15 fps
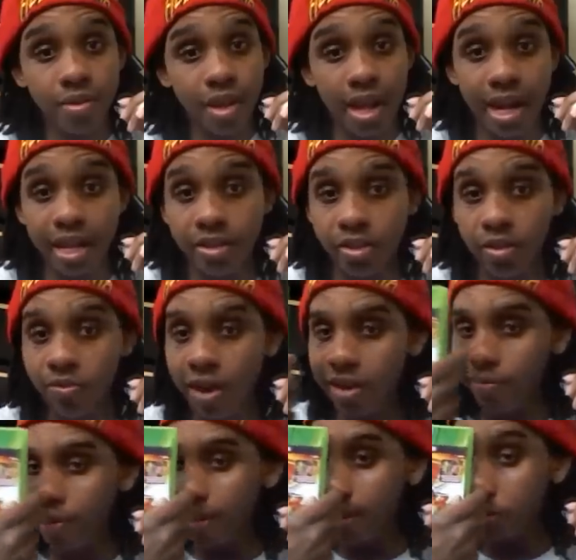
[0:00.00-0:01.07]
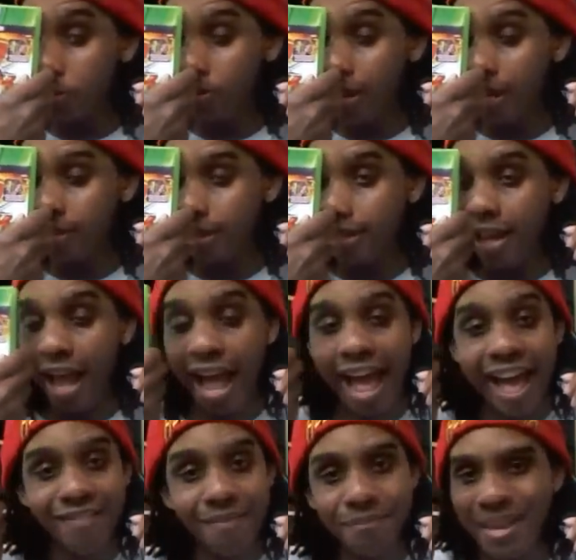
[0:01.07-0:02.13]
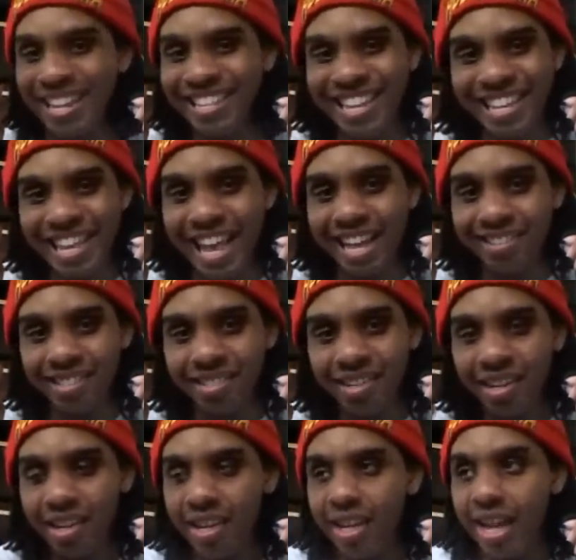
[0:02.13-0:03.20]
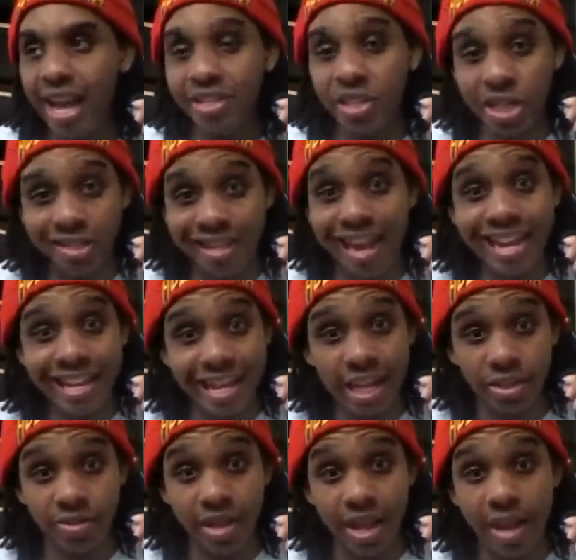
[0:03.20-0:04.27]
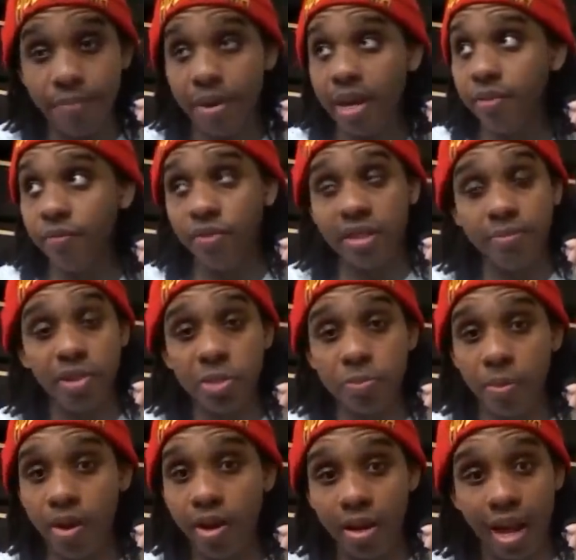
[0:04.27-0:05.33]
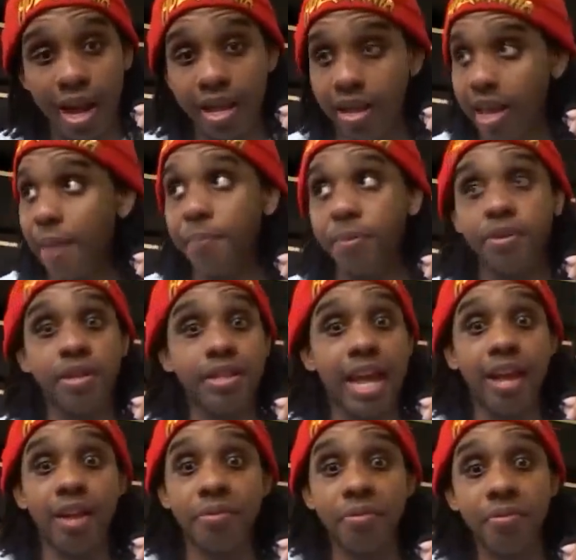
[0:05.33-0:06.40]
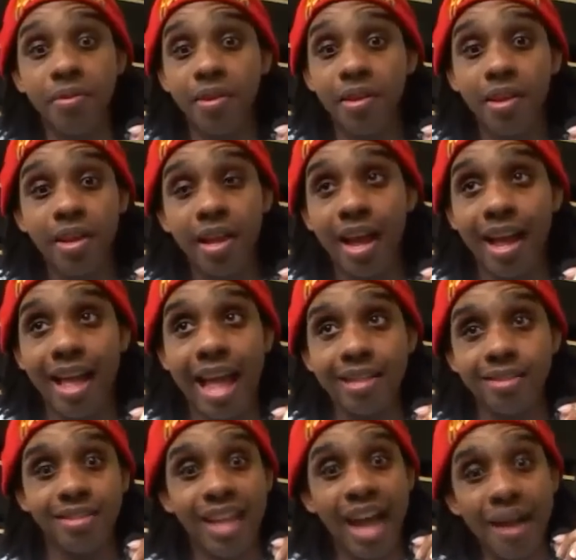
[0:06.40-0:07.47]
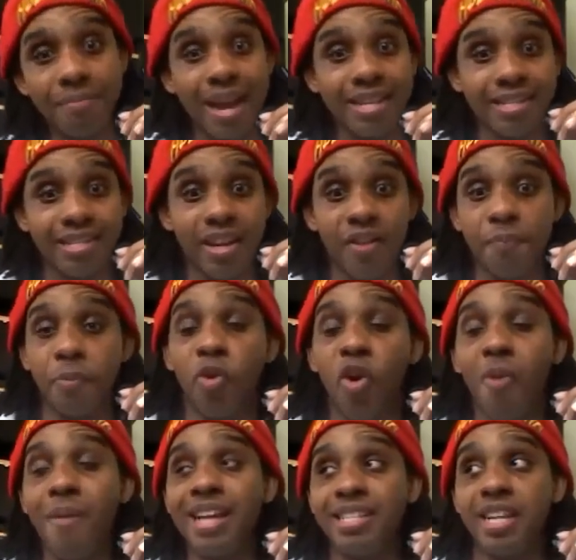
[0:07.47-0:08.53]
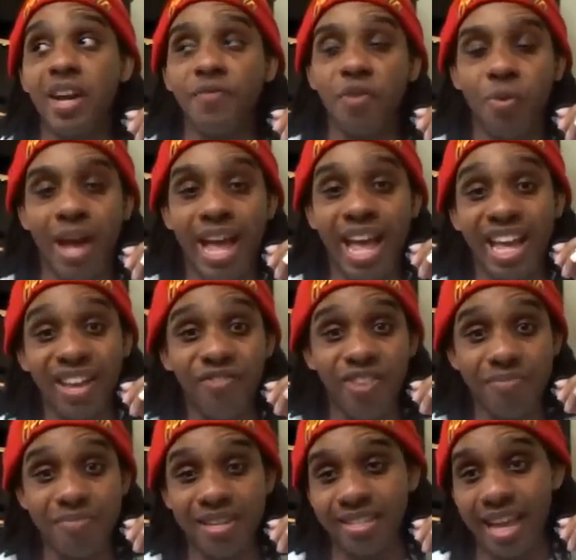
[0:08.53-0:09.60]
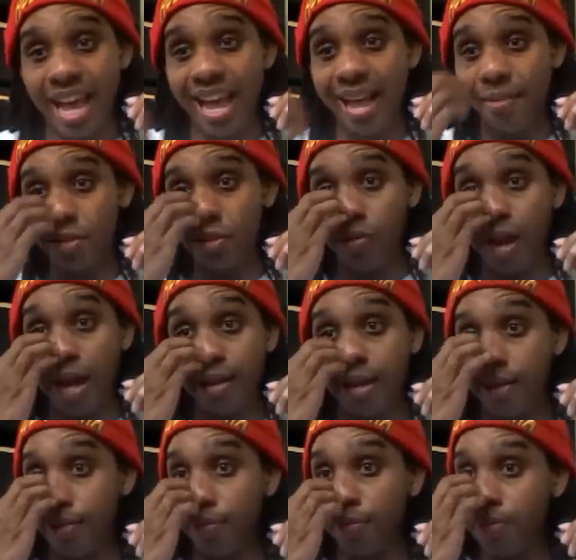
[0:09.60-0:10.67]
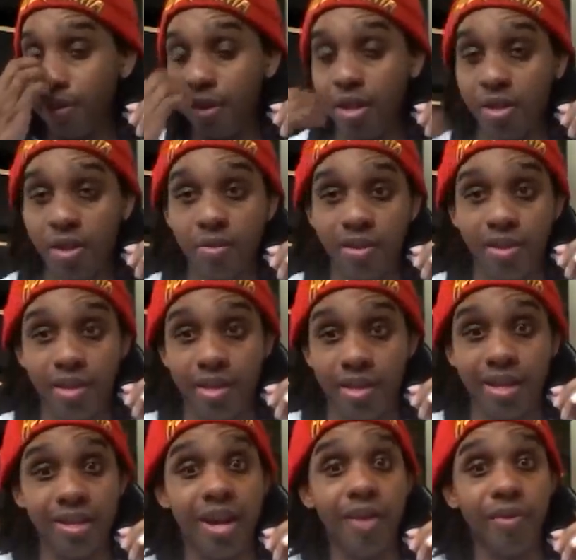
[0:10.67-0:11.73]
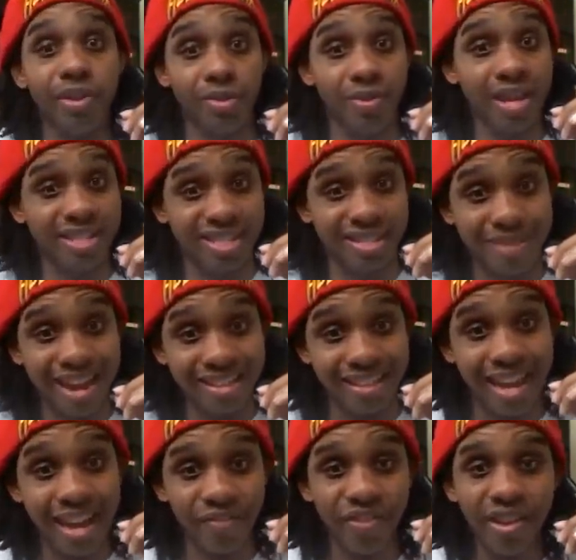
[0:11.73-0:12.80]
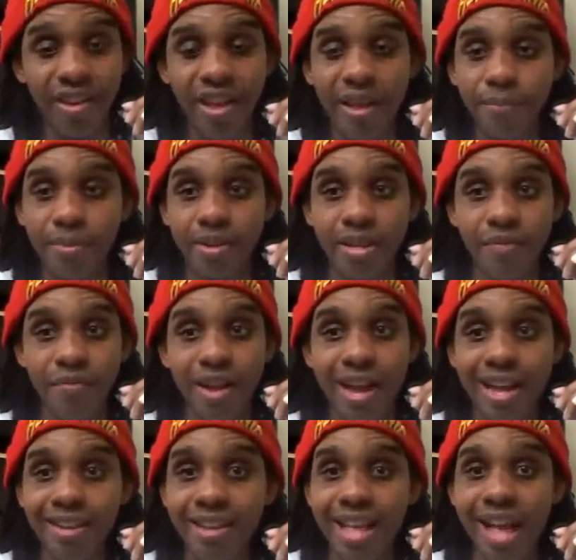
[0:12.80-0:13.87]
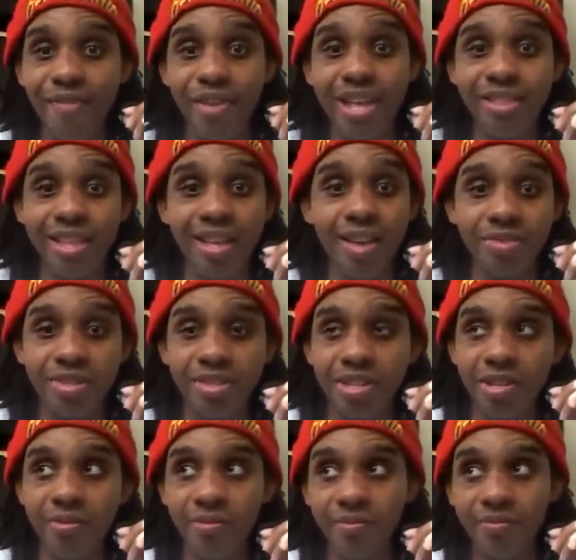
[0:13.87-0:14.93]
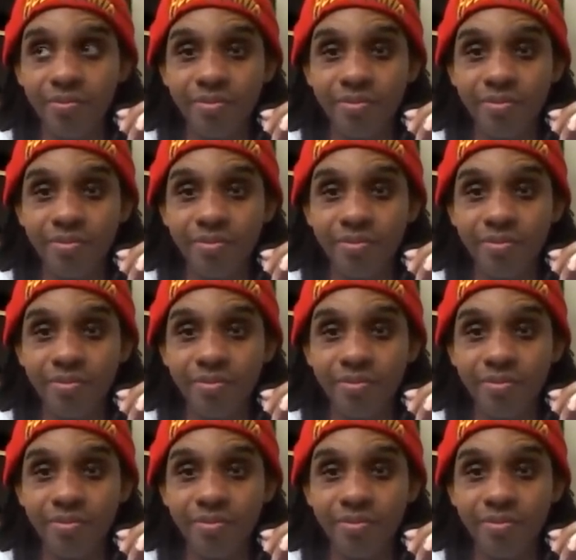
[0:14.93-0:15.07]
I do recommend that you guys get it. I haven't beaten it yet. I just got it yesterday. But for the most part, I can't put it down. I had to stop myself, pull myself away from this game so I can, you know, get on with the rest of my life. But if I didn't have anything else to do,